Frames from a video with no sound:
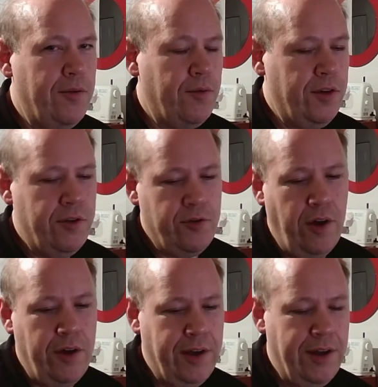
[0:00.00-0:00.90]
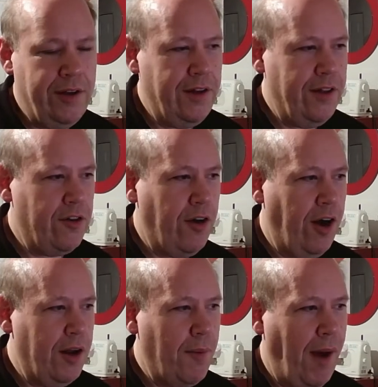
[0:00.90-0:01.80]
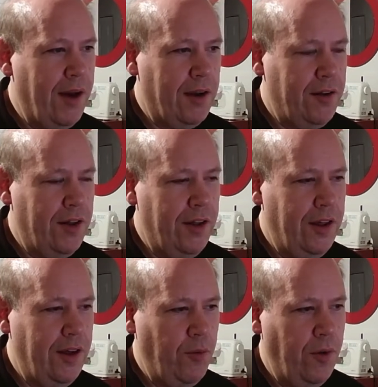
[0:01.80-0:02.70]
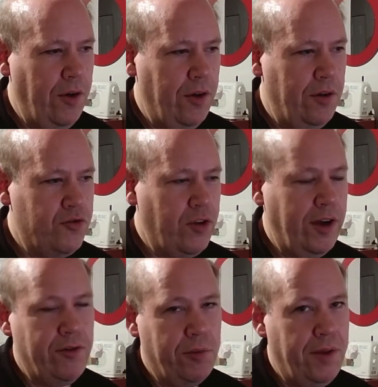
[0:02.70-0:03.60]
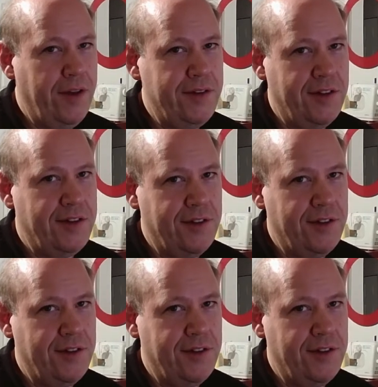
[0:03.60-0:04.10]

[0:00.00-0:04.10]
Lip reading: when you log in, it either automatically will try to replace this,